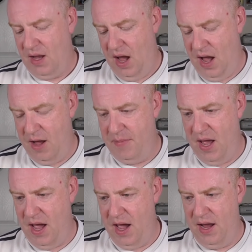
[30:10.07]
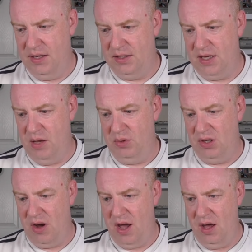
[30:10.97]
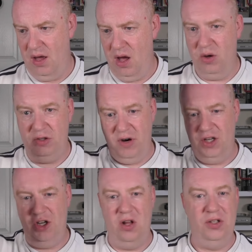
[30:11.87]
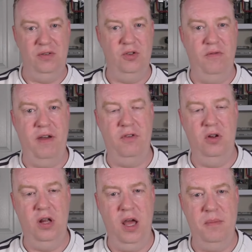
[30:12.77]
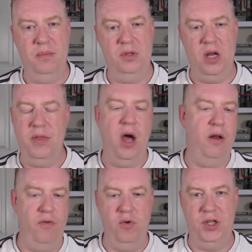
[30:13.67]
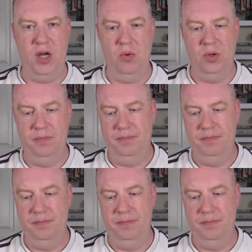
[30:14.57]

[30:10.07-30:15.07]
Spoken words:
And he was like, "Oh, is there any chance of sort of having a look at them?" I was like, "No, they've already sold."